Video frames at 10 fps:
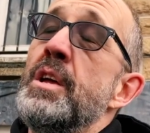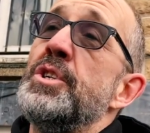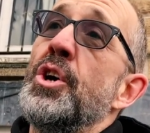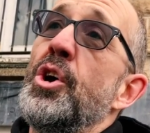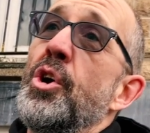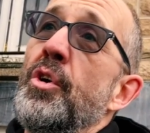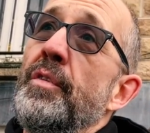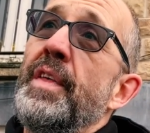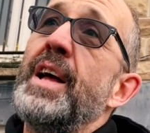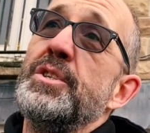So
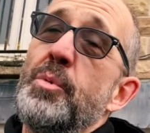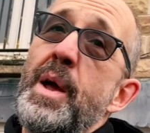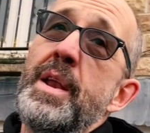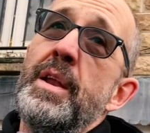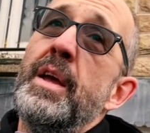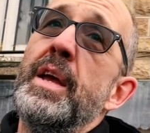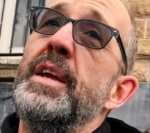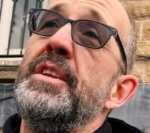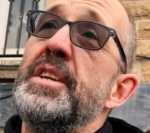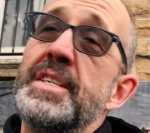that's when
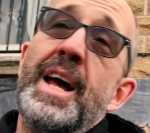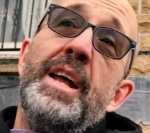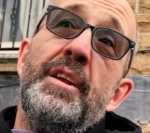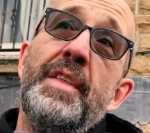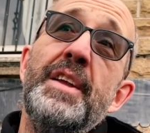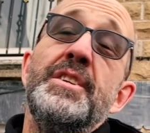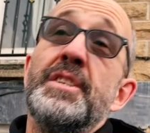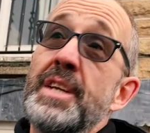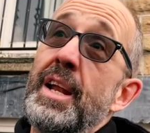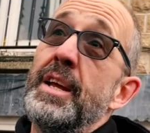he decided then to
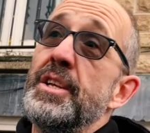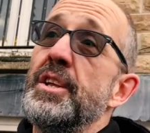sell it